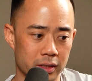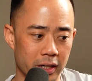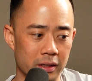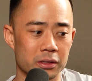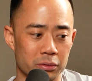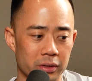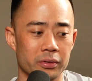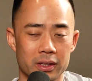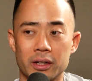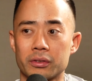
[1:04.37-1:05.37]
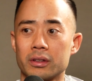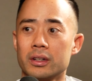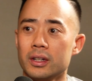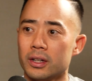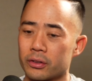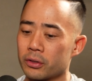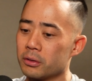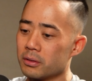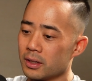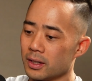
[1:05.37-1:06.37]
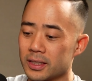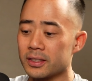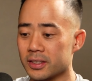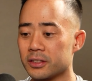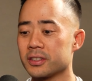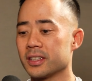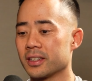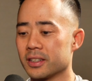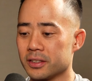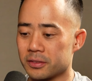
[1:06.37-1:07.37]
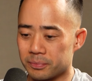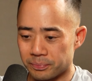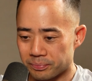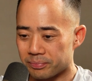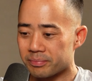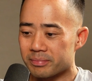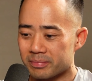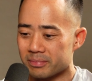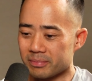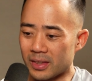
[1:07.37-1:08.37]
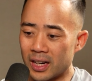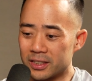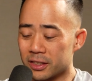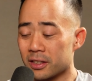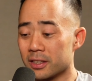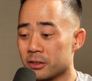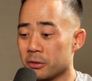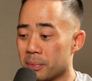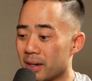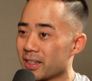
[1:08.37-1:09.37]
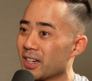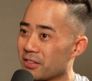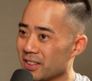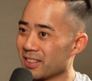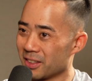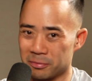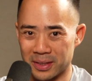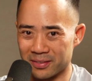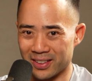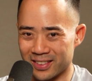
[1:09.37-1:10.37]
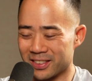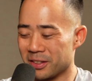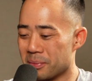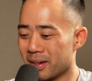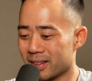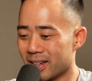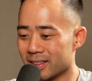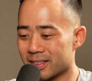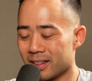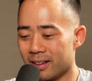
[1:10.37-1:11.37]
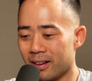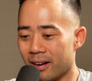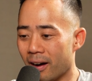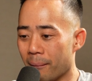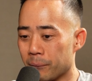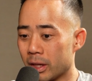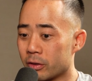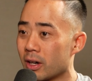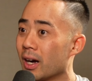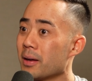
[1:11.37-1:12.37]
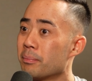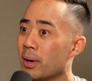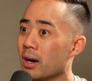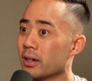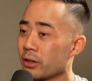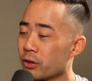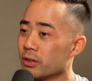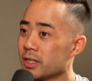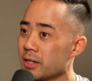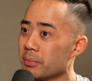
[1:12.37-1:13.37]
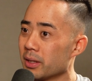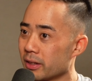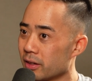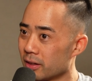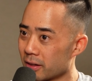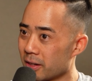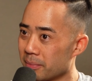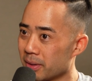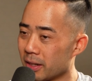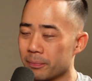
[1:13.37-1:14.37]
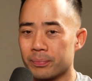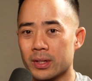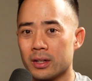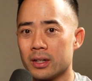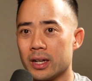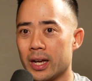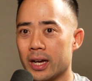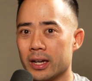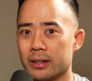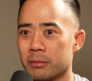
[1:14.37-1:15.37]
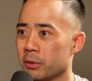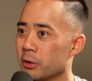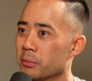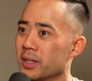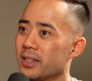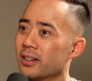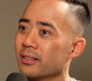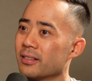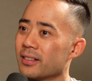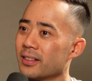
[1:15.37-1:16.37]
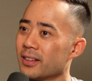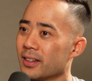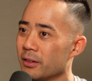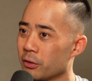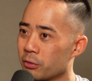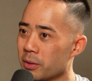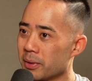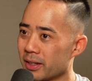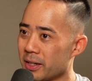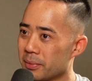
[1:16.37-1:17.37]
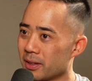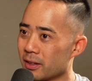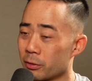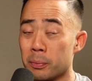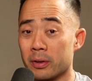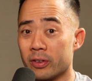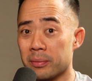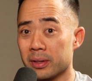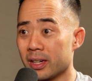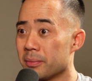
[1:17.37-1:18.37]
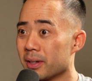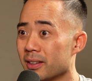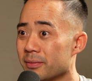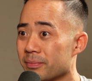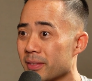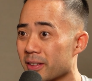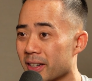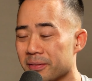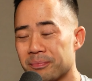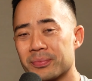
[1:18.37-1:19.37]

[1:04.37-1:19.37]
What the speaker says: Yeah, 24,000. So this is interesting because I just listened to a podcast recently, speaking about listening to podcasts. This guy bought a $13 million company and with no money down. It was 3 million EBITDA, 3.5 million EBITDA. Okay.